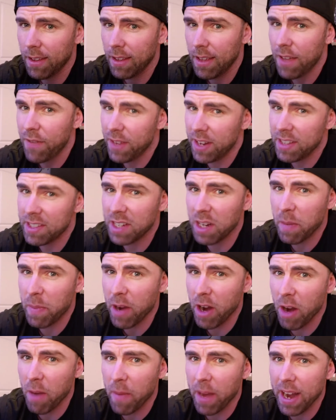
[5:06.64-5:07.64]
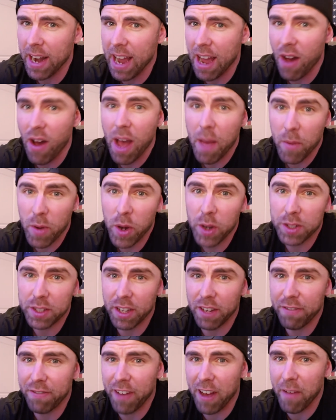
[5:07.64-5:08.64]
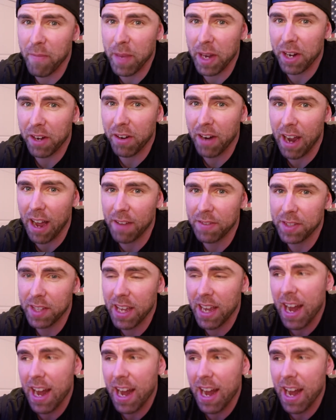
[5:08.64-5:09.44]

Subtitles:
If it isn't apparent by now, I'm hooked on 5-minute crafts,